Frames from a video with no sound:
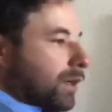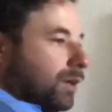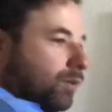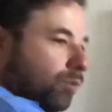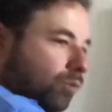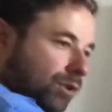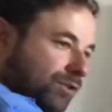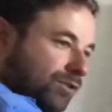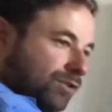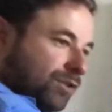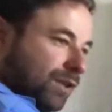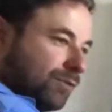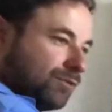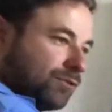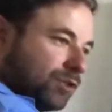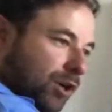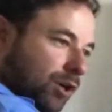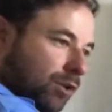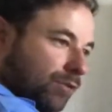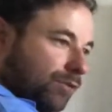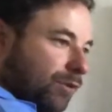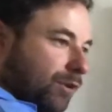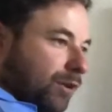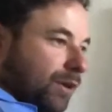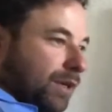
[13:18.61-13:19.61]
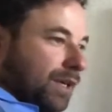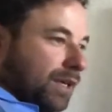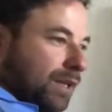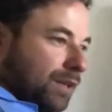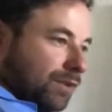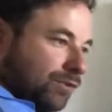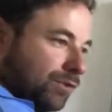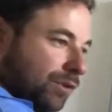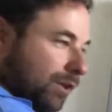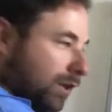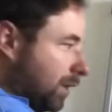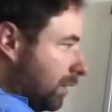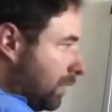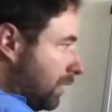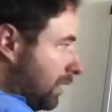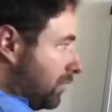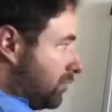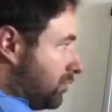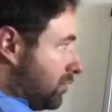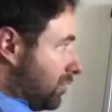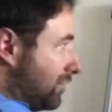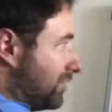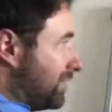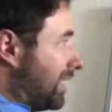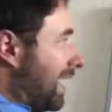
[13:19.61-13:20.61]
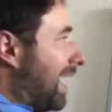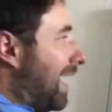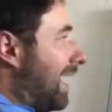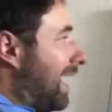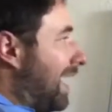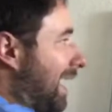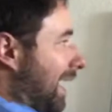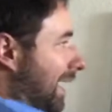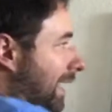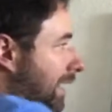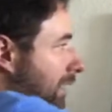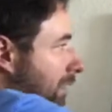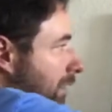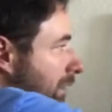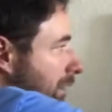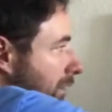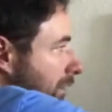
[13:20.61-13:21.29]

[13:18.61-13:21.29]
What's left over is just I.